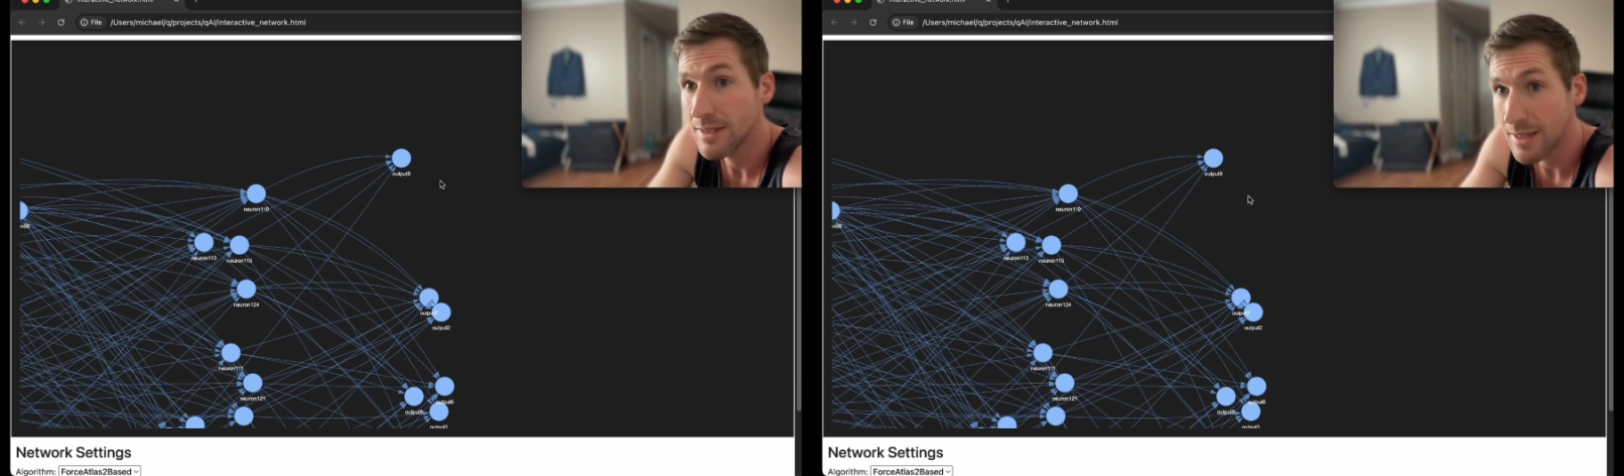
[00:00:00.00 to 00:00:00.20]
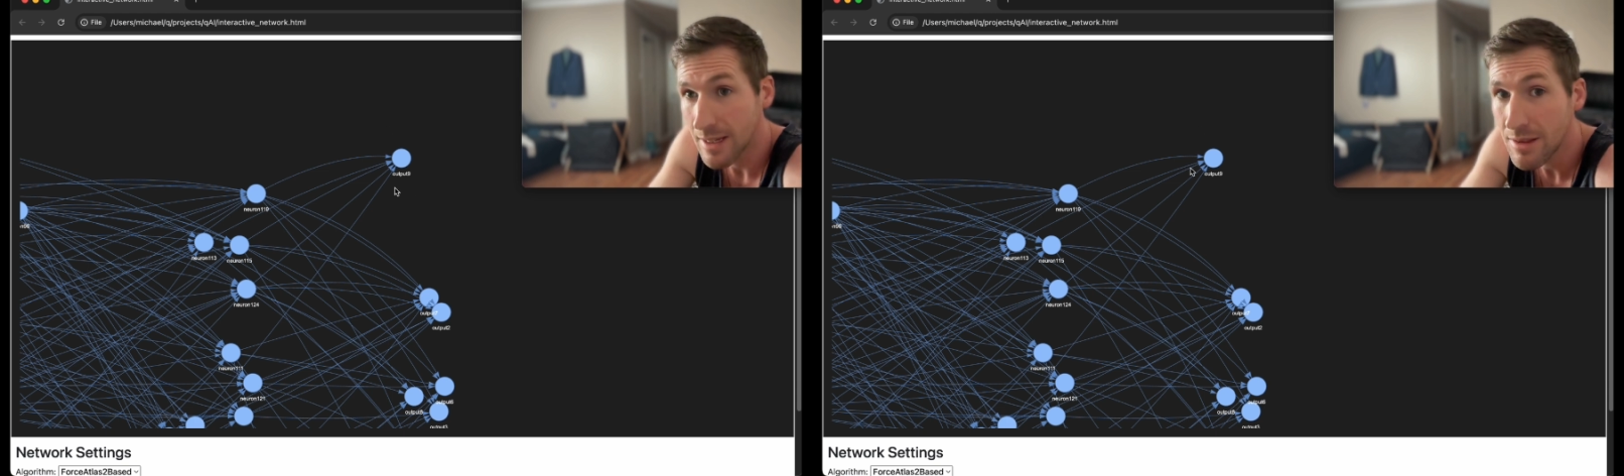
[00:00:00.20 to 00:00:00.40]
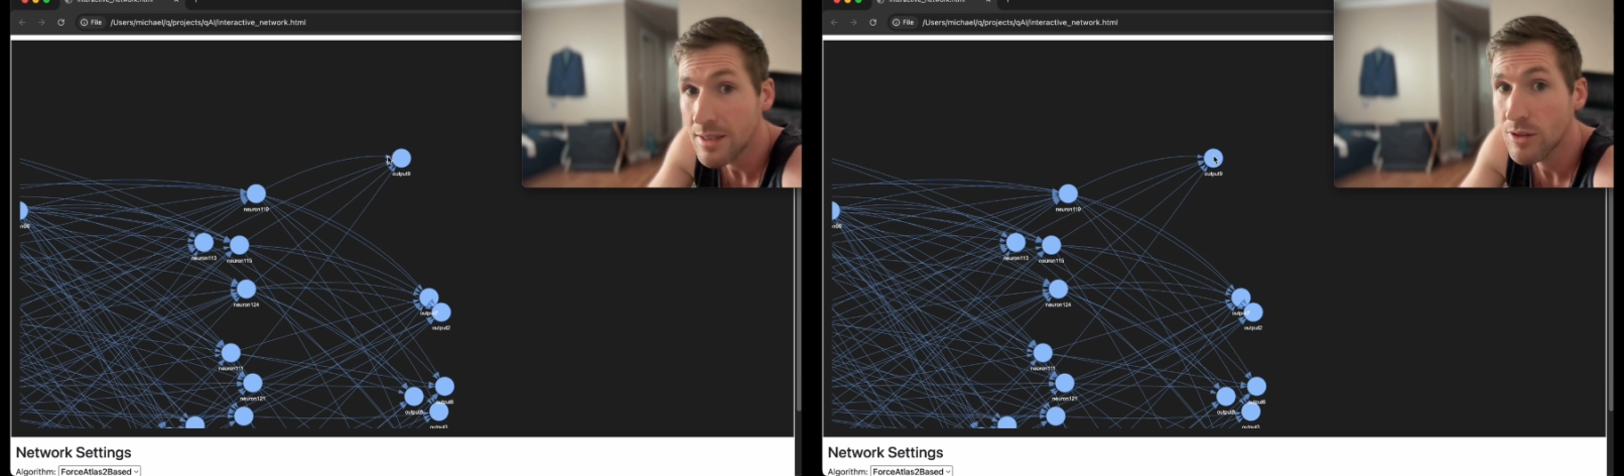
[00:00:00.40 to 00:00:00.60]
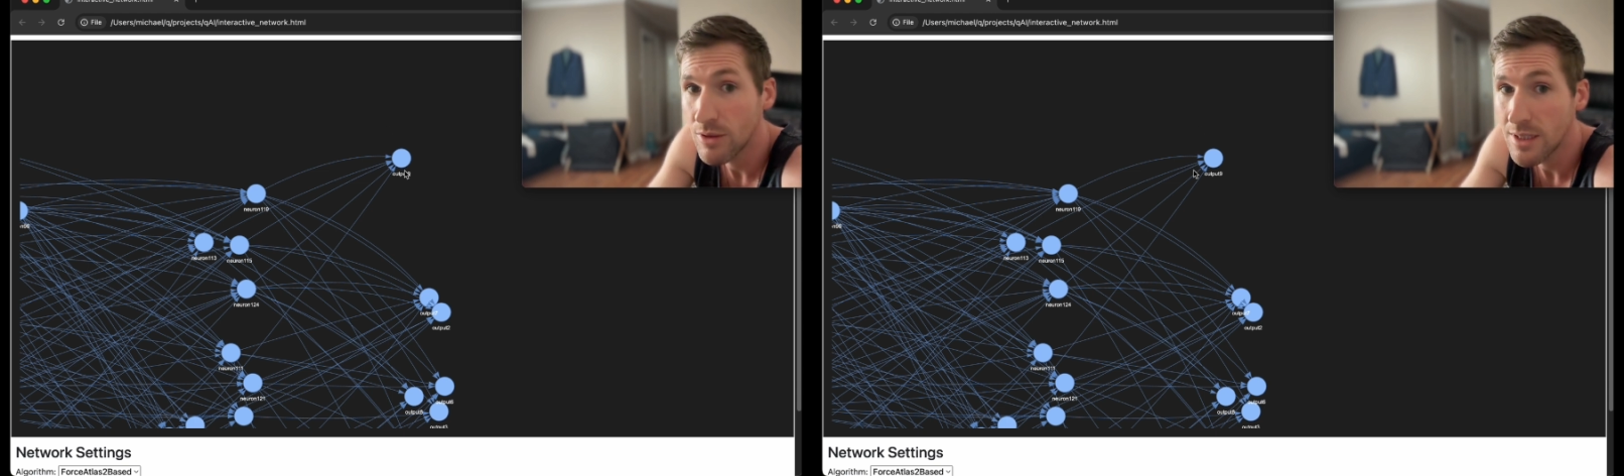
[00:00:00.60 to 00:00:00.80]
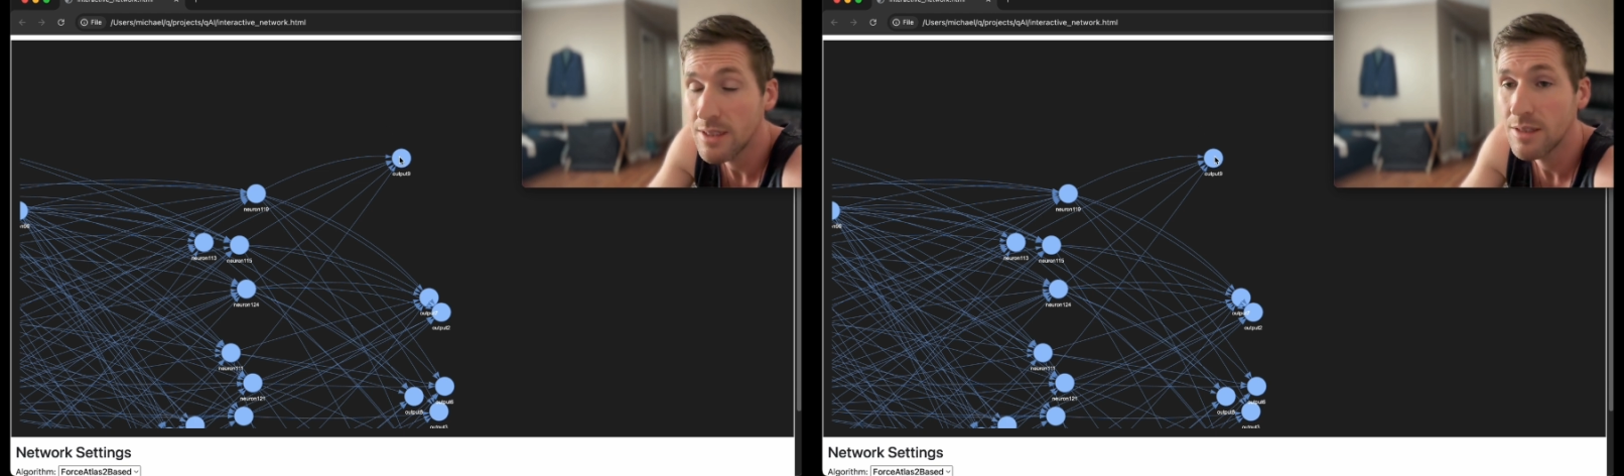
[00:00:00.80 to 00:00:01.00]
get the
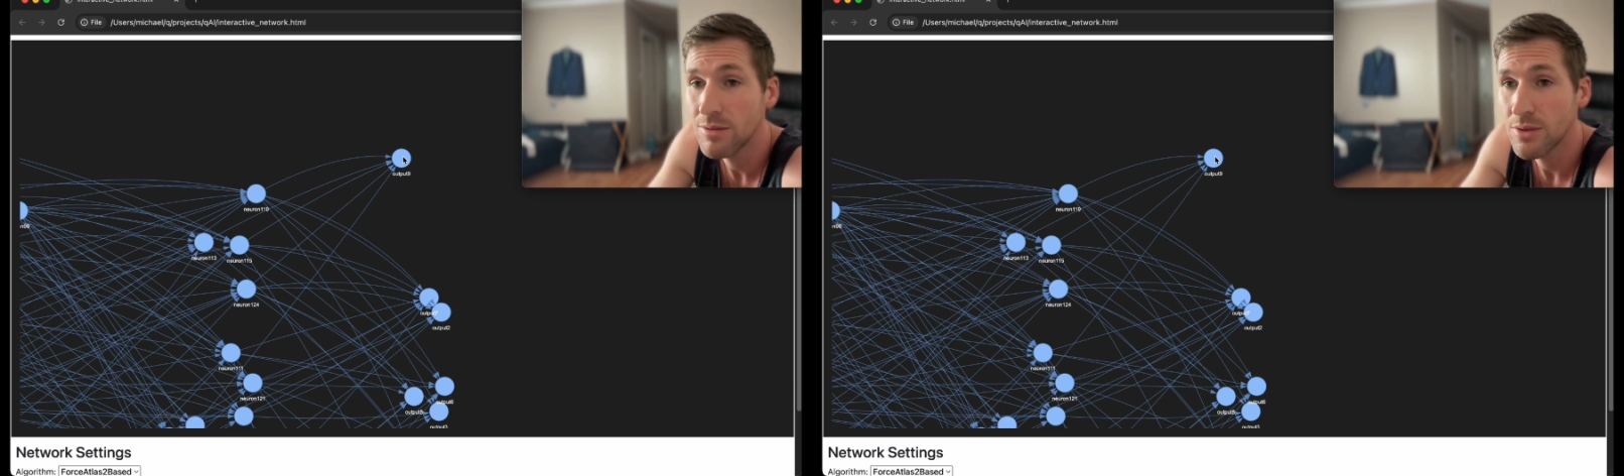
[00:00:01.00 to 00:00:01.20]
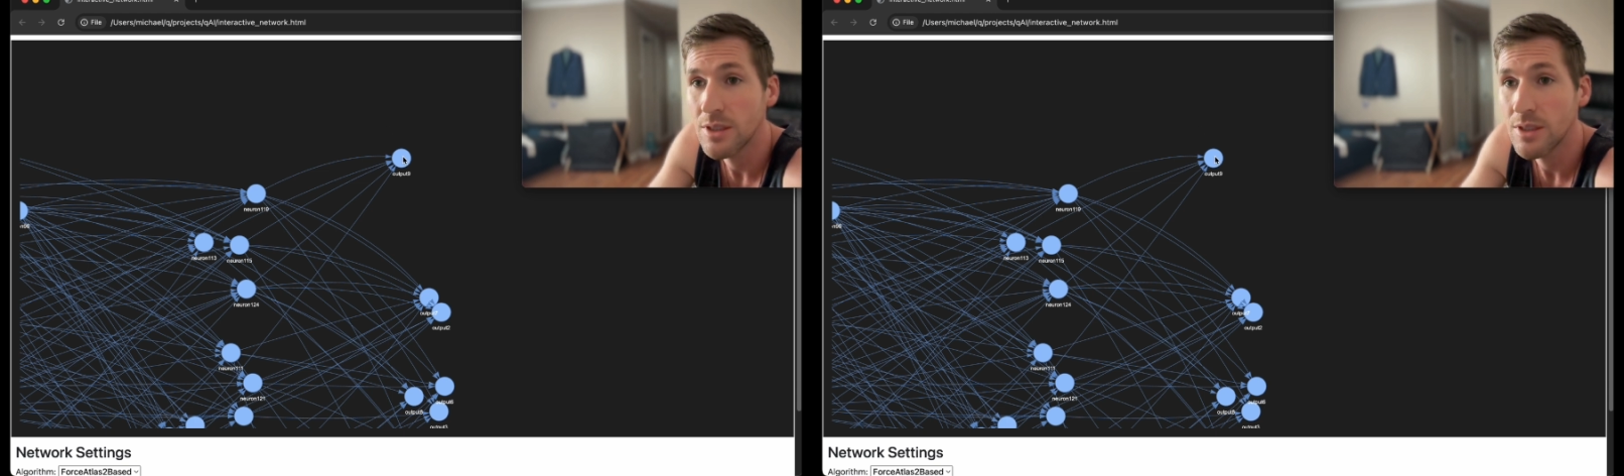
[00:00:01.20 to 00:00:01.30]
gradient for